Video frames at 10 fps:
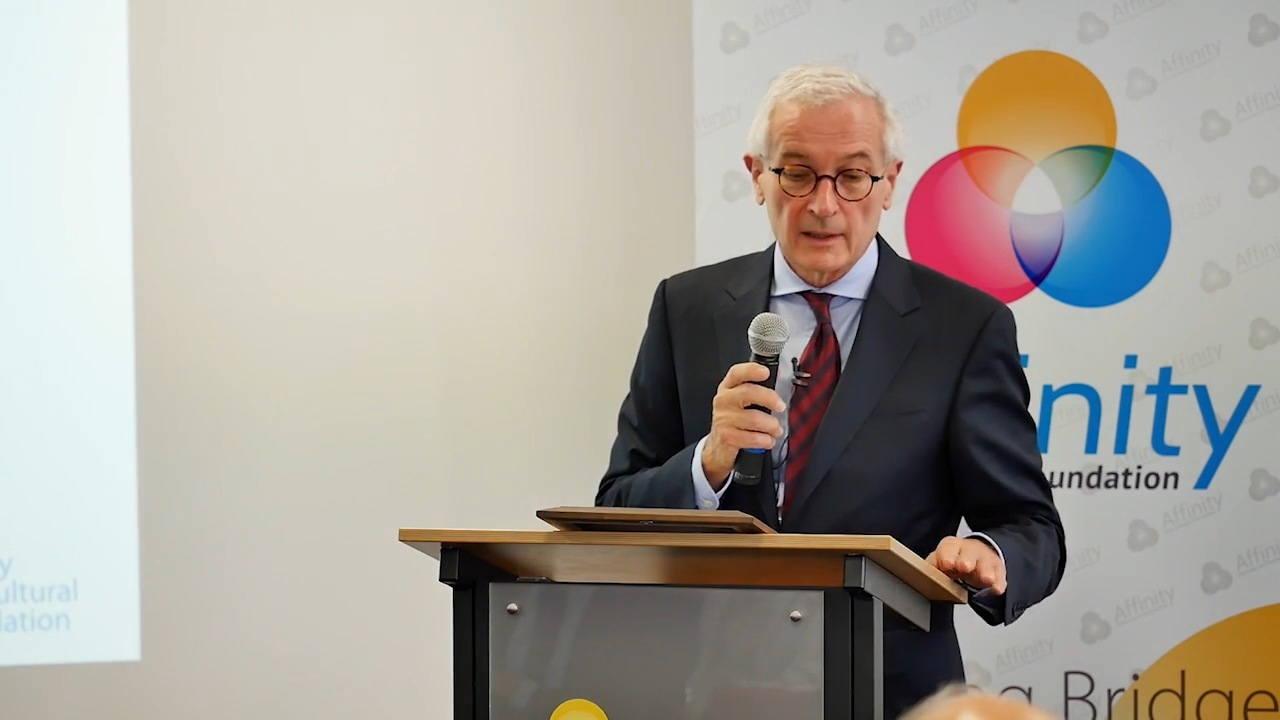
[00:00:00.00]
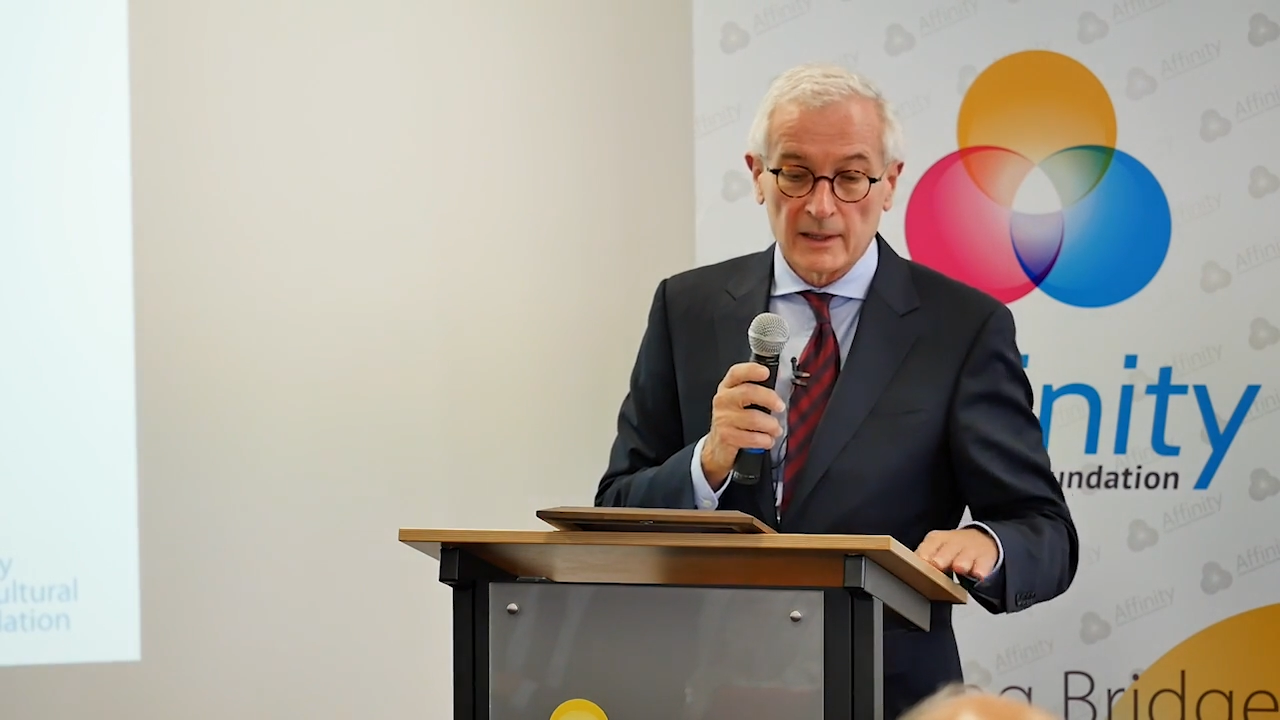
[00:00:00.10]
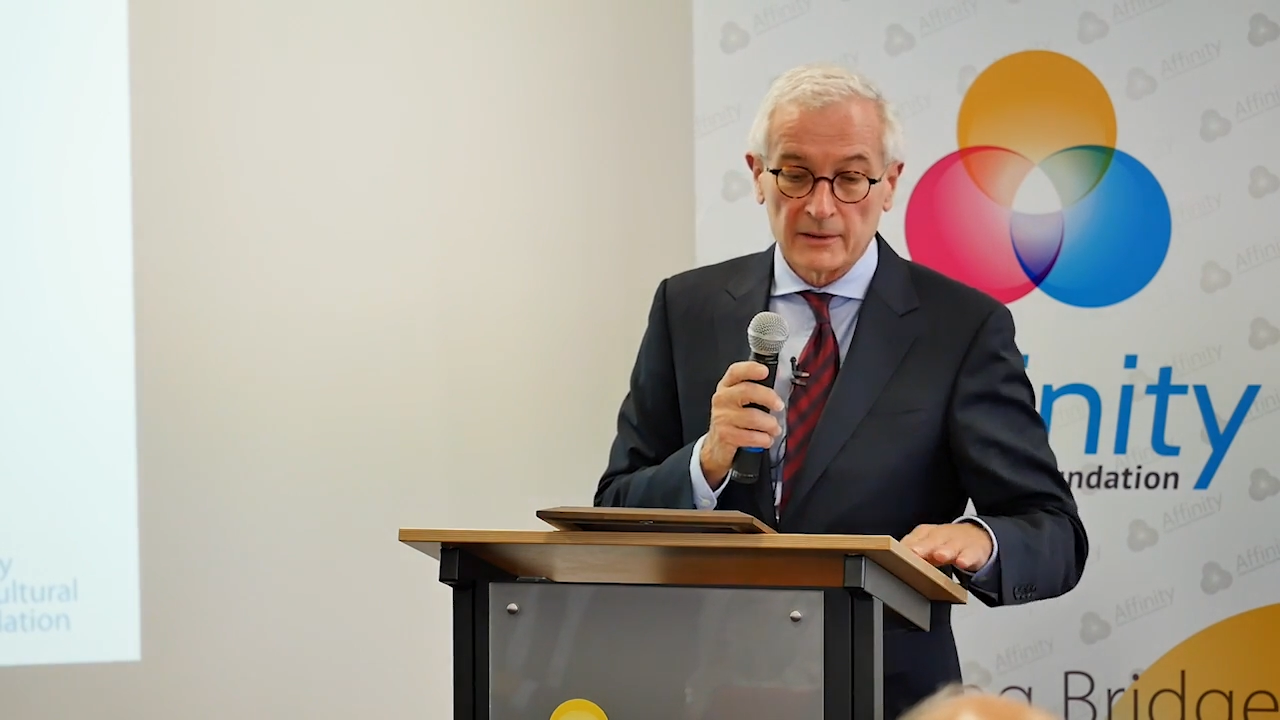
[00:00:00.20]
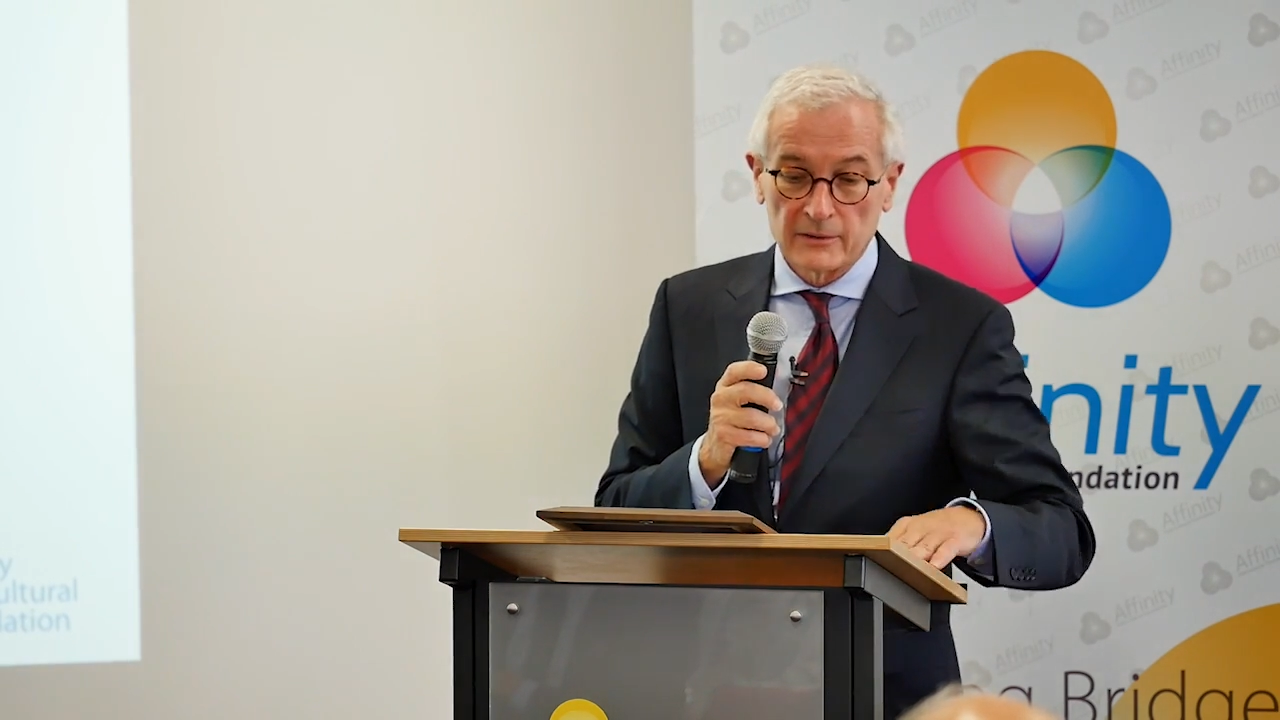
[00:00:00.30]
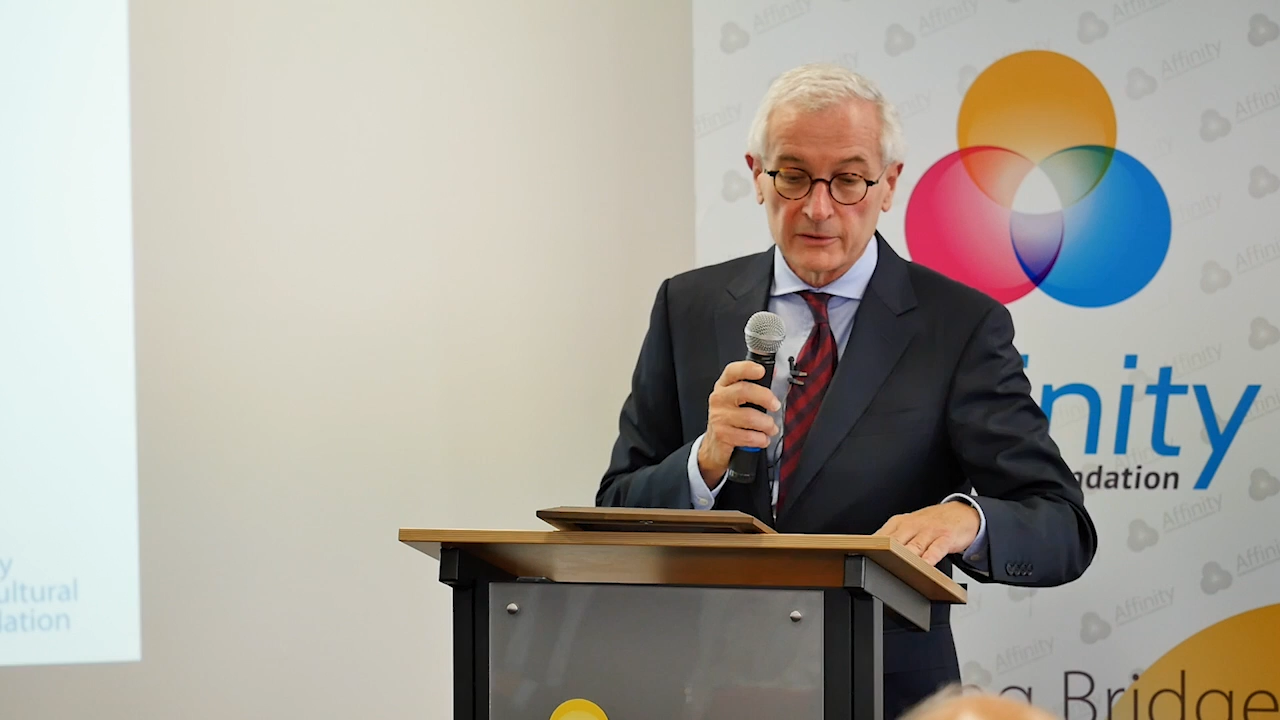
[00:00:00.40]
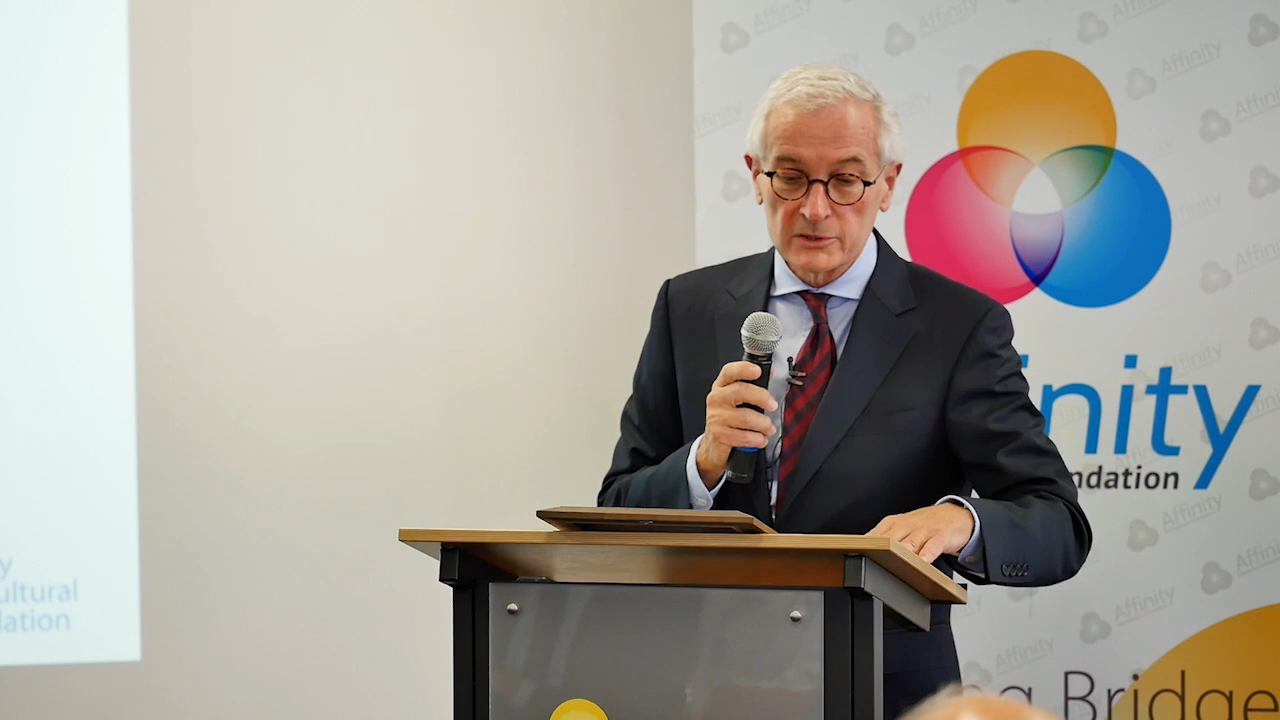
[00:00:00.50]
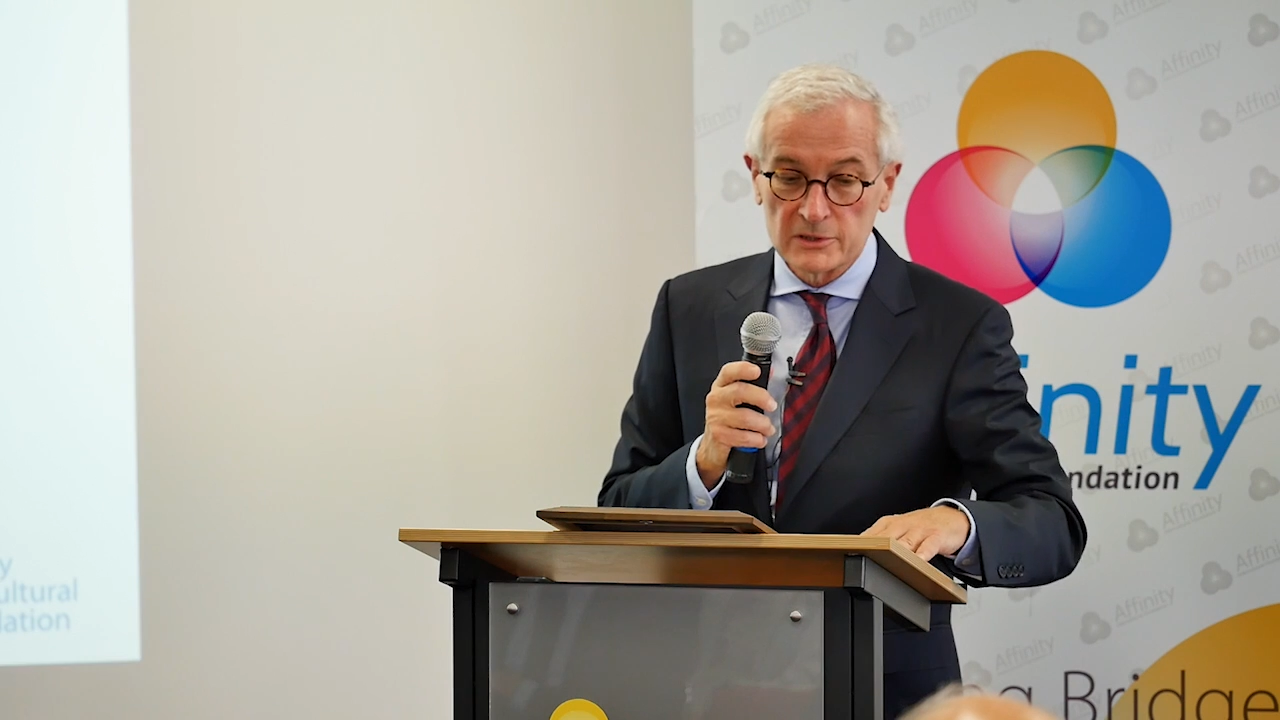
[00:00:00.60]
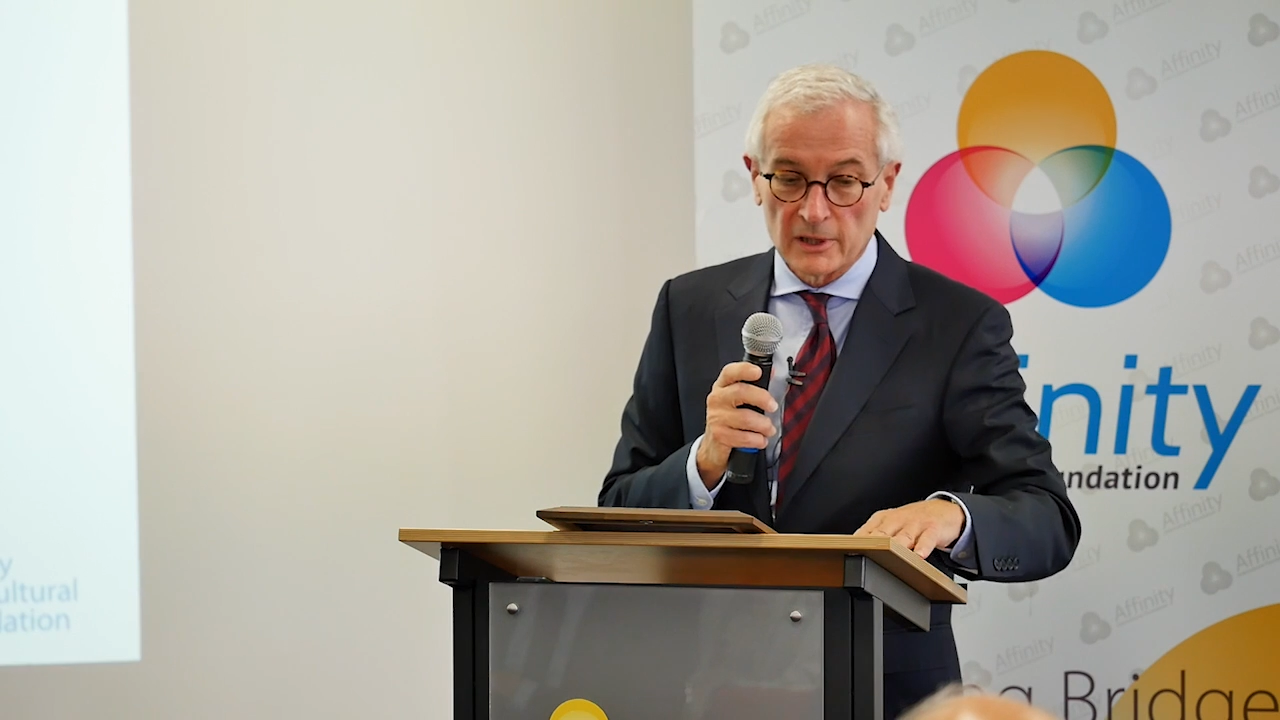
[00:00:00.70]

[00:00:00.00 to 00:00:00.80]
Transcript: and these